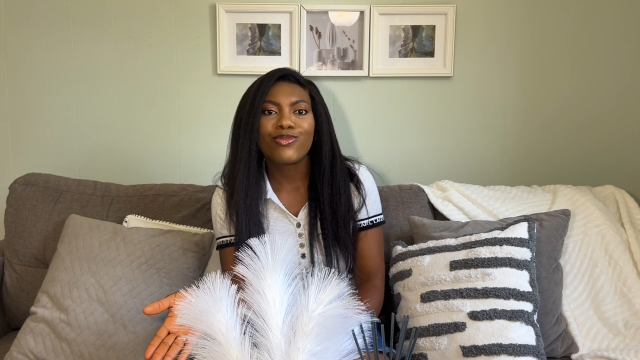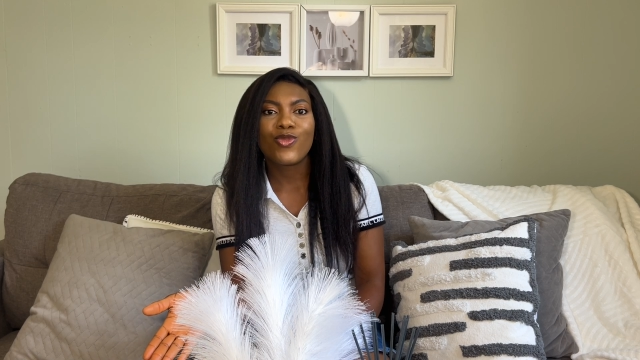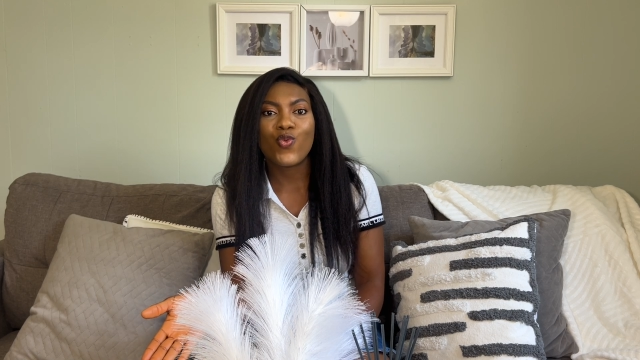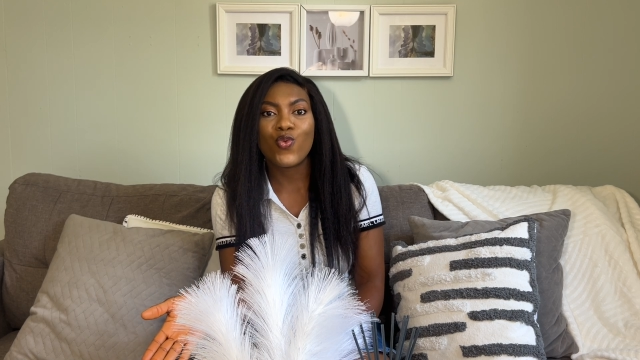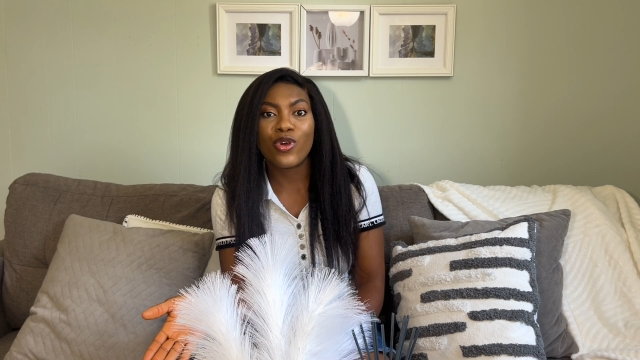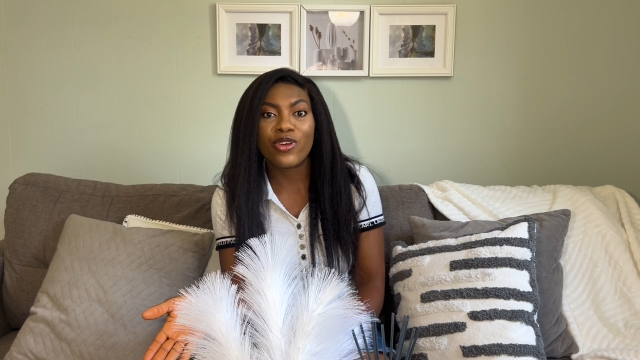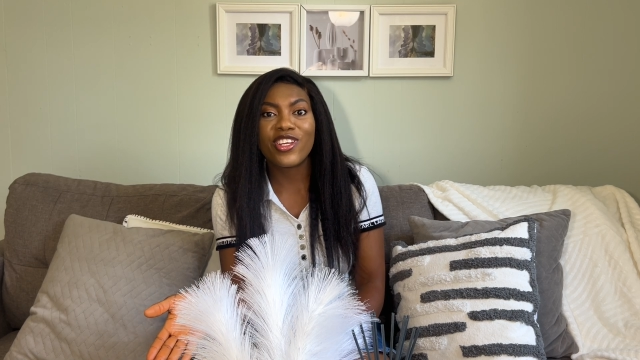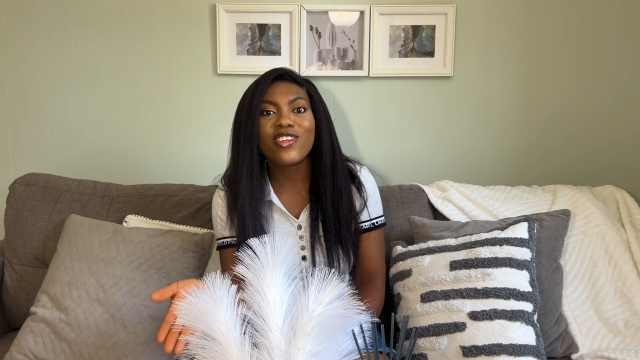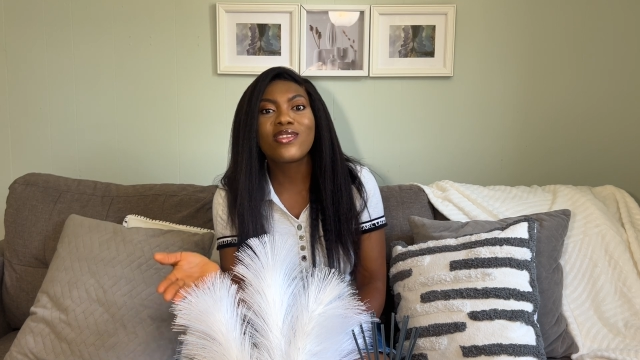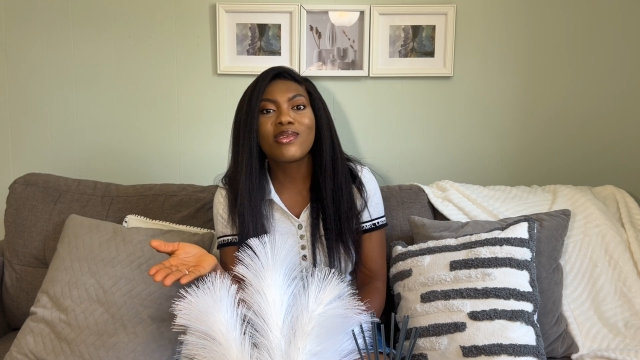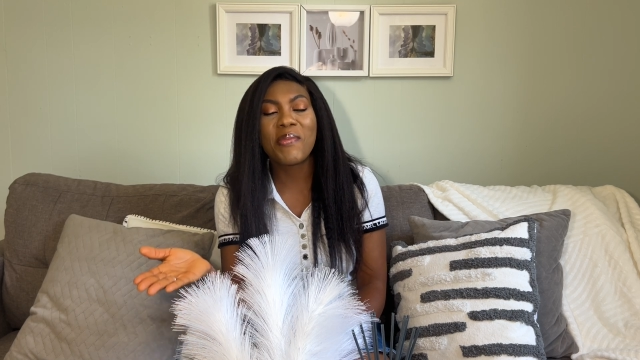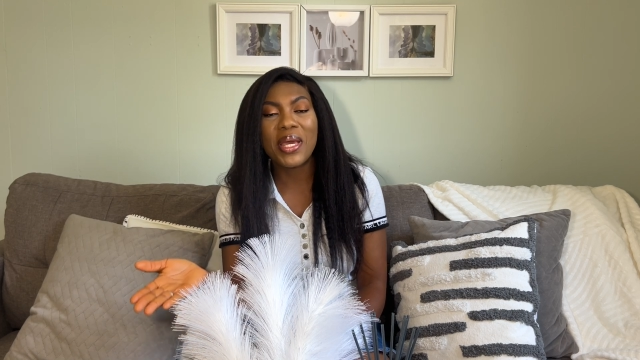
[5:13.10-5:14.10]
work, you need
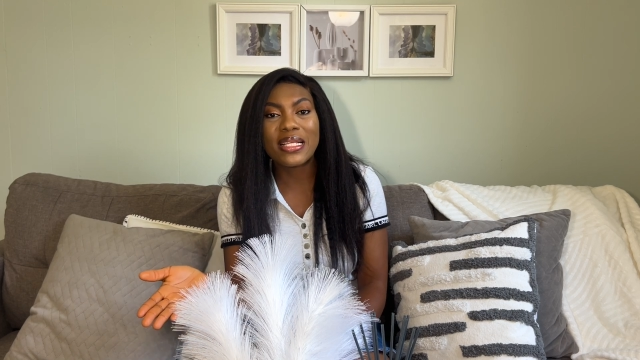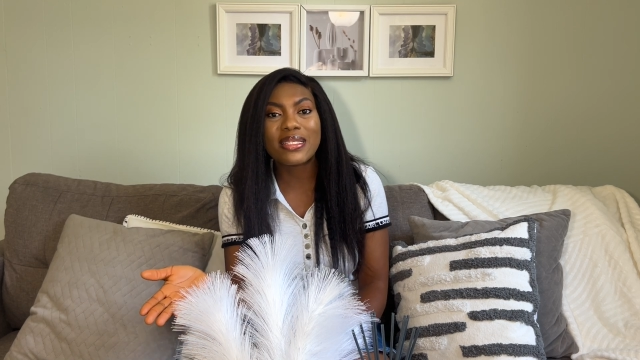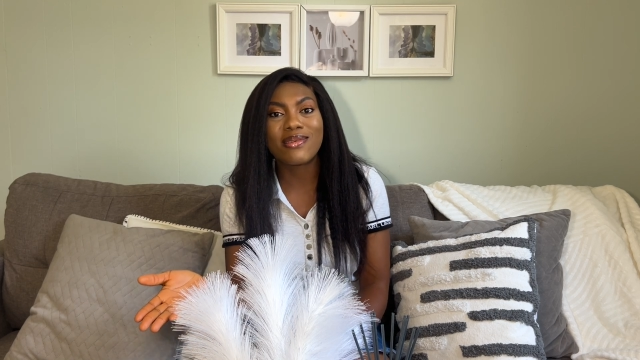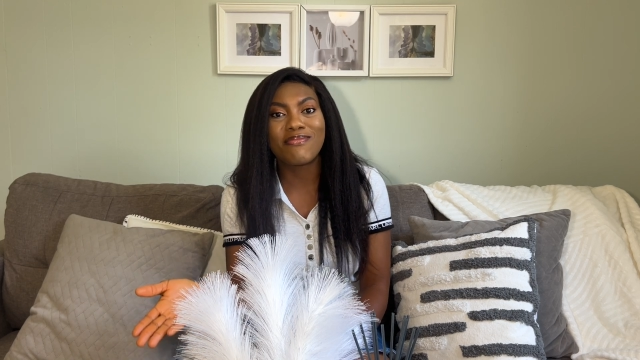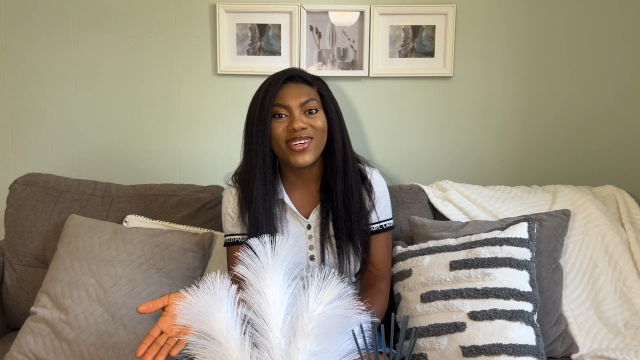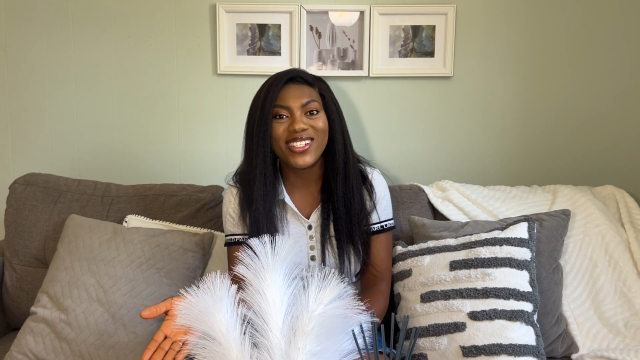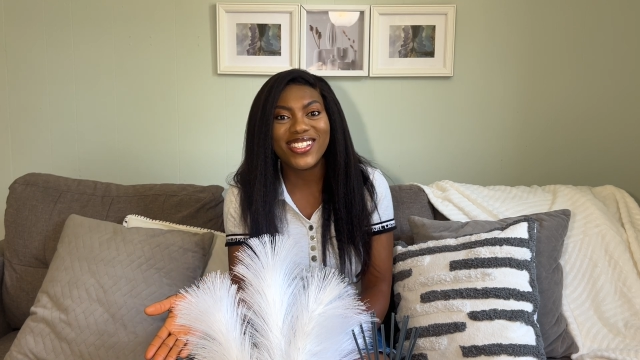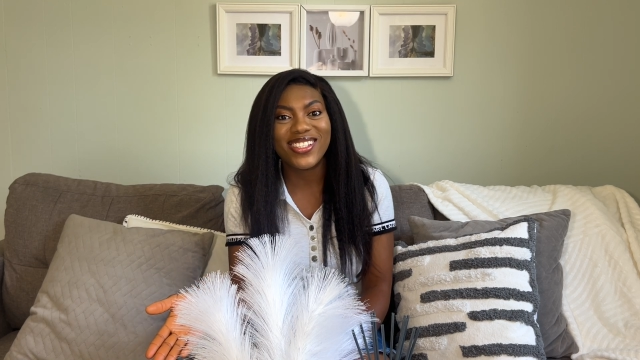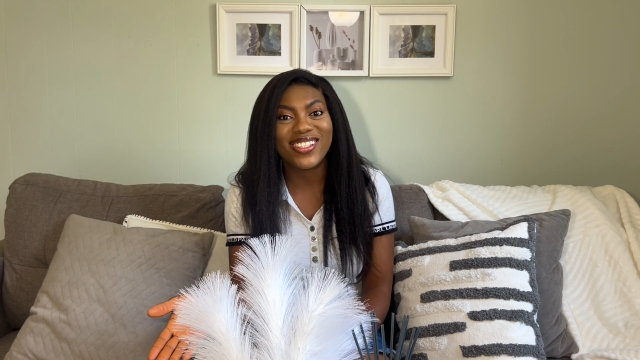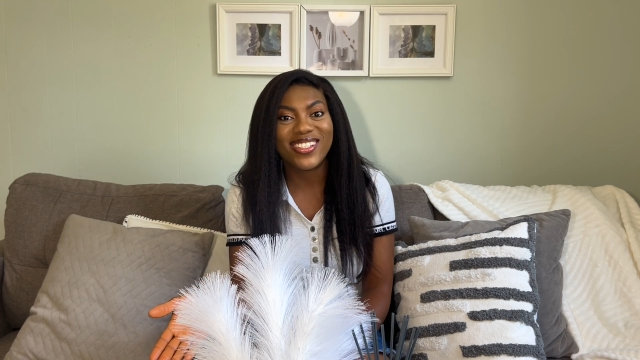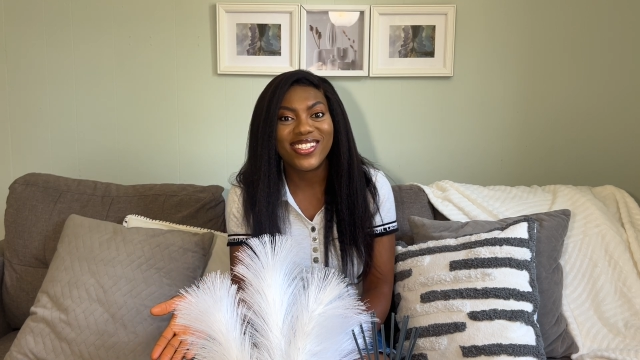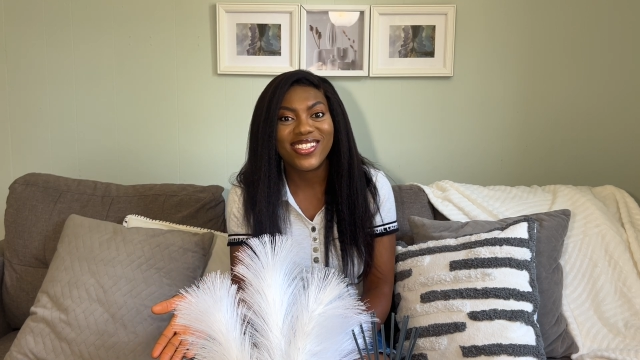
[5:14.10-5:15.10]
to make some money,
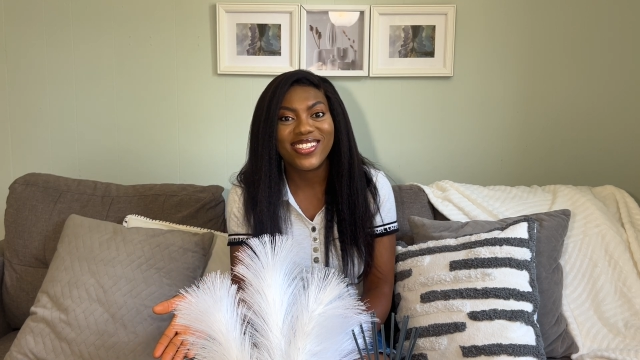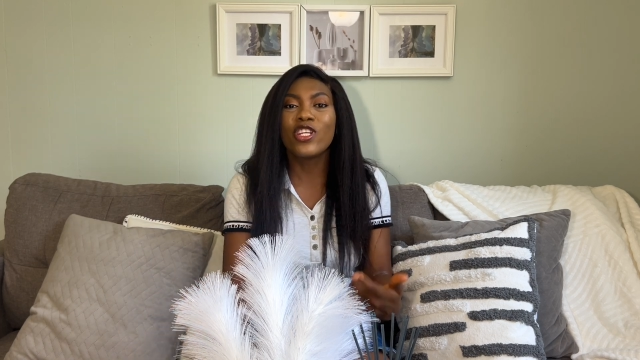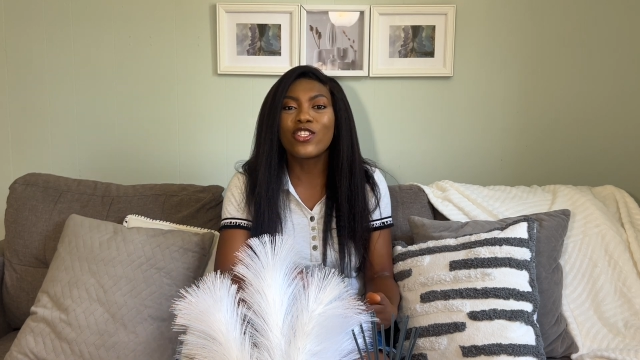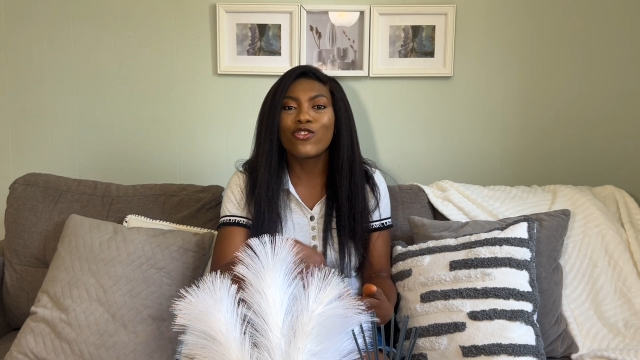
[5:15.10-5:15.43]
you need